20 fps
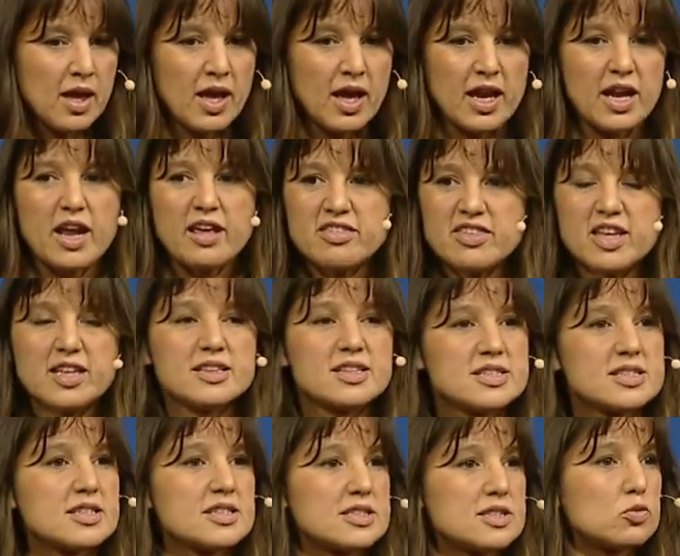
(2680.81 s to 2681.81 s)
And I think
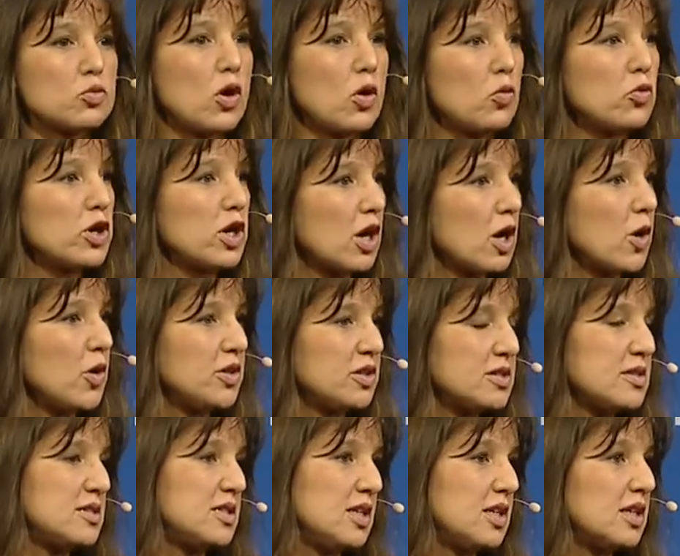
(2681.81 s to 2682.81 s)
this is what we're going to
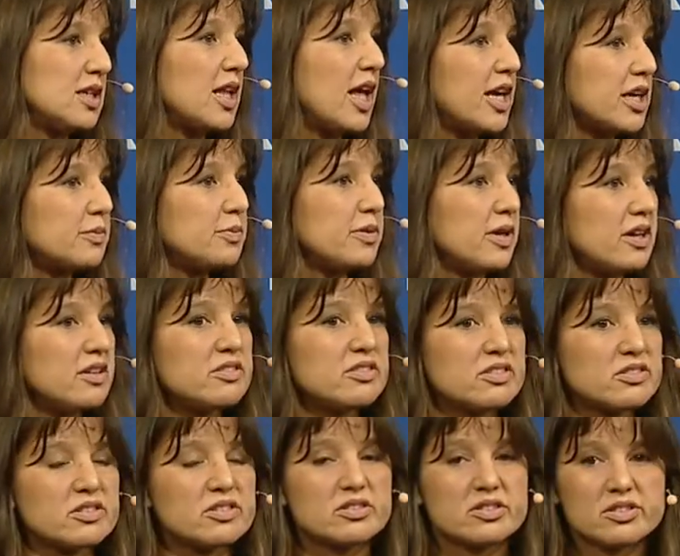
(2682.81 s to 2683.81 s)
see in a lot of
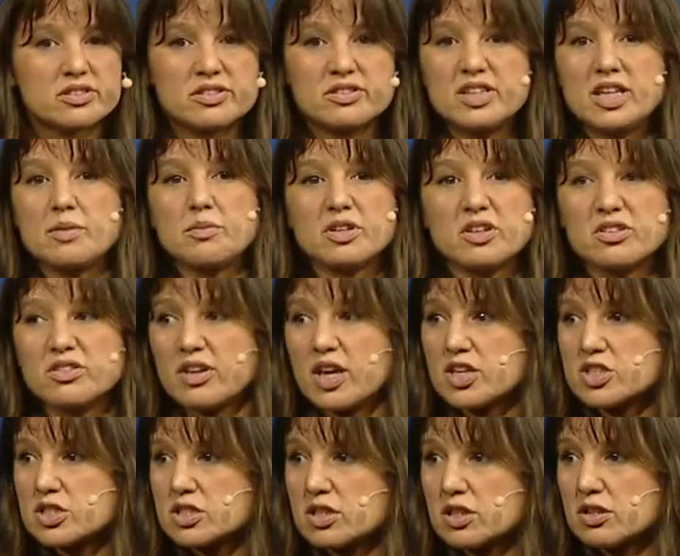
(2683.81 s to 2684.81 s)
places is this
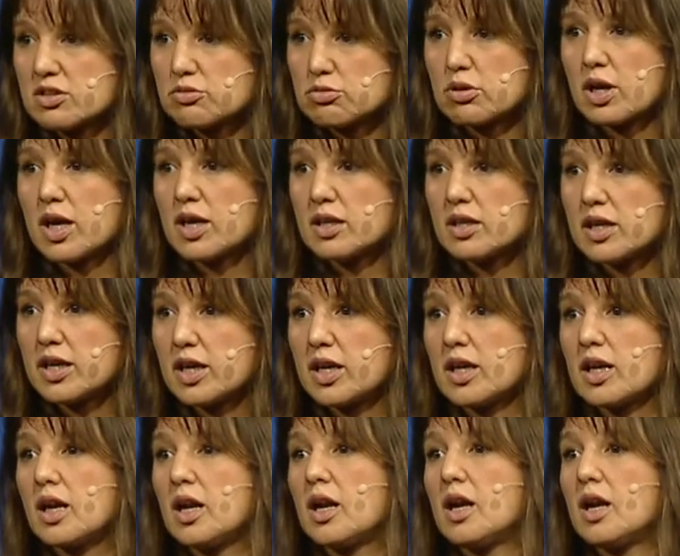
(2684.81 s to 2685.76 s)
demonization, throttling,